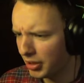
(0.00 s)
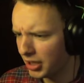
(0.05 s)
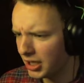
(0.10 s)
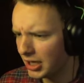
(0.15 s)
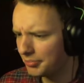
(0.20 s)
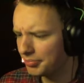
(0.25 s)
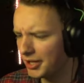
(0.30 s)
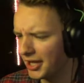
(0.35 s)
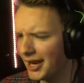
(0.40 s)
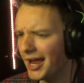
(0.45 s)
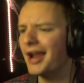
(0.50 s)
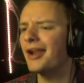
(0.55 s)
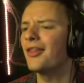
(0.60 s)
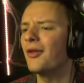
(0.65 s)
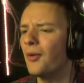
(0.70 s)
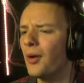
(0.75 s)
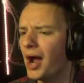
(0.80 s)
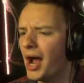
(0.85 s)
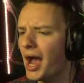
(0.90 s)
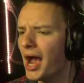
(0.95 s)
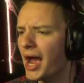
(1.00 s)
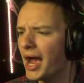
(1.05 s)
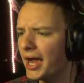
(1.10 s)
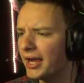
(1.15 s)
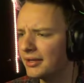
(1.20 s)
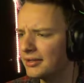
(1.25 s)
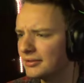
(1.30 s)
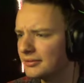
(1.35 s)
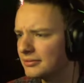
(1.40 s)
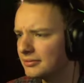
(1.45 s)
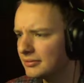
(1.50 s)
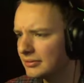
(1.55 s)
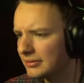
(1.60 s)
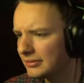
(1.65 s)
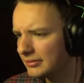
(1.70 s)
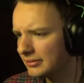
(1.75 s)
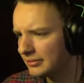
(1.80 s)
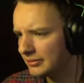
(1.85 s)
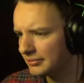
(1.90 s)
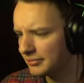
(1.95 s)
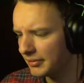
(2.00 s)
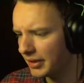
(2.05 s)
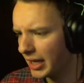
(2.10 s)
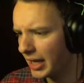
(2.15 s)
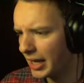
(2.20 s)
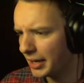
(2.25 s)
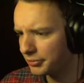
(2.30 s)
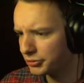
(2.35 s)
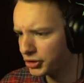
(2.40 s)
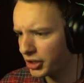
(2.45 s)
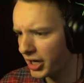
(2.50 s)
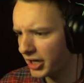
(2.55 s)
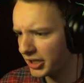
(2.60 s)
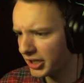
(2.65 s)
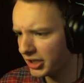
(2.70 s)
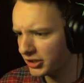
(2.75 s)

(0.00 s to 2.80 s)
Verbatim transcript: beep, get out of the way. I'm trying to